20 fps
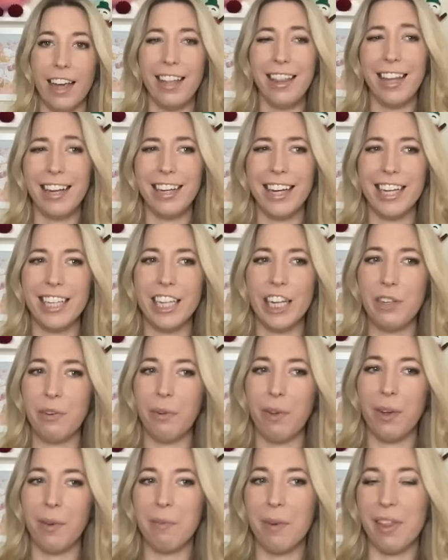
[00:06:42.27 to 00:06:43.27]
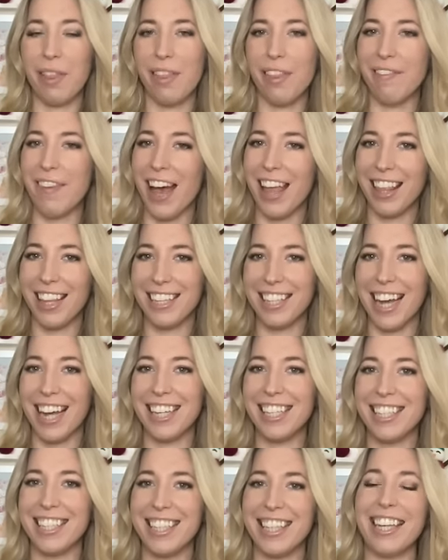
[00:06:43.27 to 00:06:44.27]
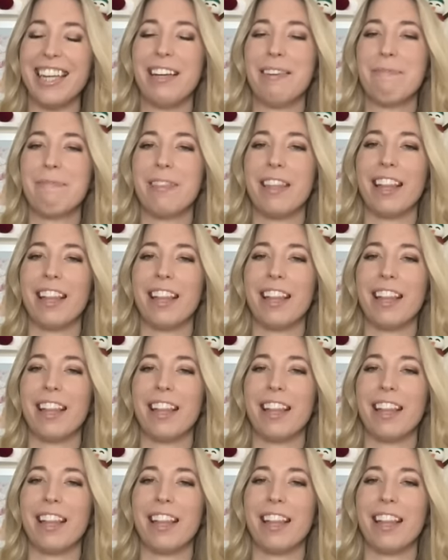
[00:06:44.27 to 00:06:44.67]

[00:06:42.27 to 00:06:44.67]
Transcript: And then continuing with the Valentine's theme,